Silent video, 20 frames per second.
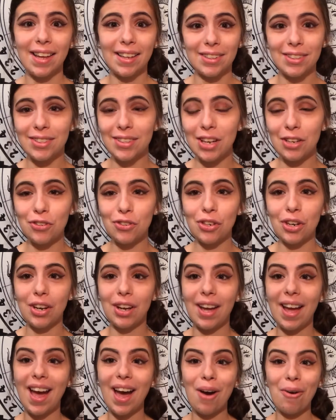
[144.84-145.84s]

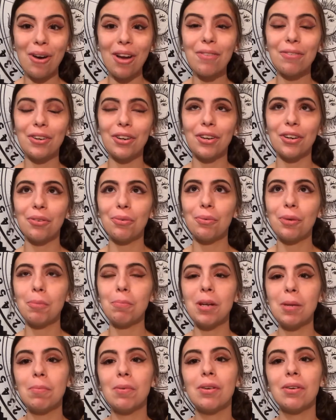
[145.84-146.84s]
etc. However,
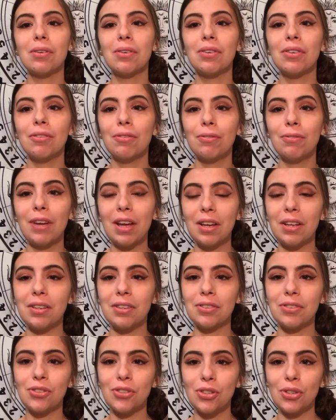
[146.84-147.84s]
what people
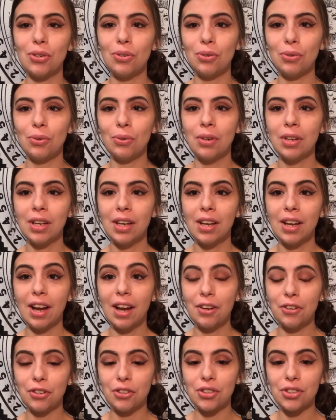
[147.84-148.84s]
fail to
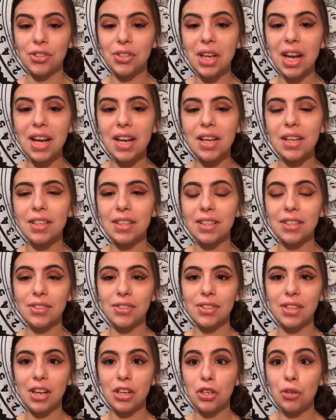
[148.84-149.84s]
understand
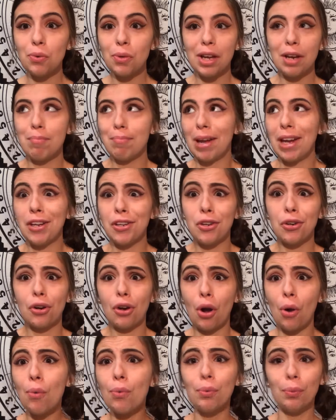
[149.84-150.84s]
is that you can make
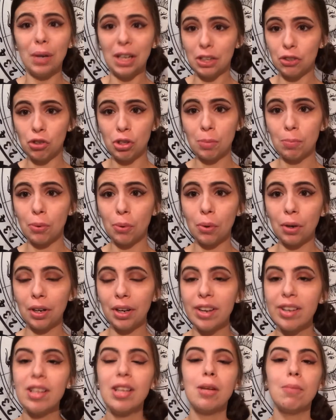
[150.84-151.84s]
your own Ouija board.
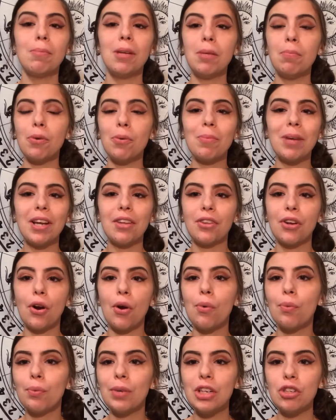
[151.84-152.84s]
People make
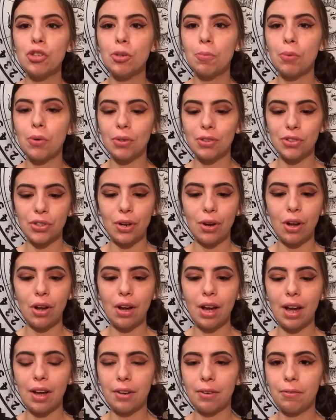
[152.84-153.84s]
their own Ouija boards
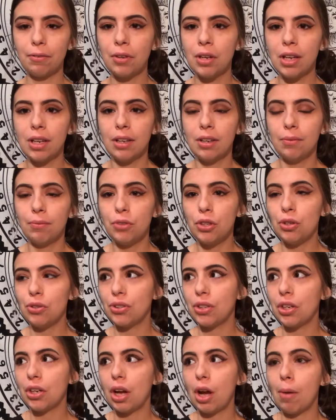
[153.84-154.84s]
out of
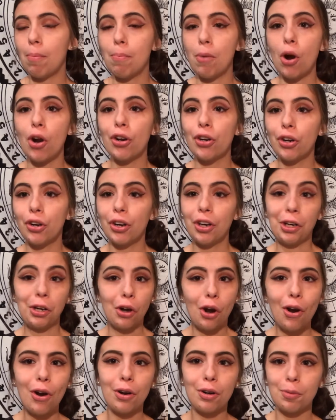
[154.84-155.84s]
using a marker and
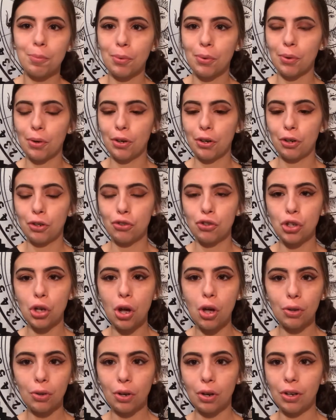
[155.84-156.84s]
cardboard or
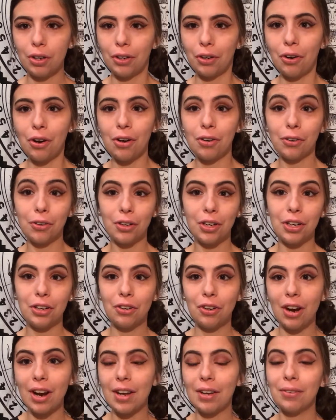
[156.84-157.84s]
chalk on a concrete
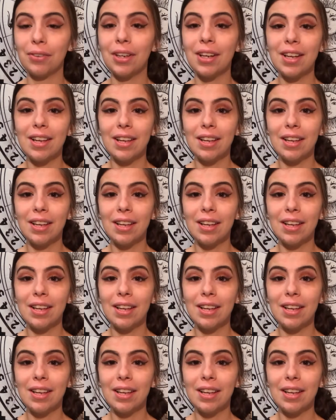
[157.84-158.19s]
ground.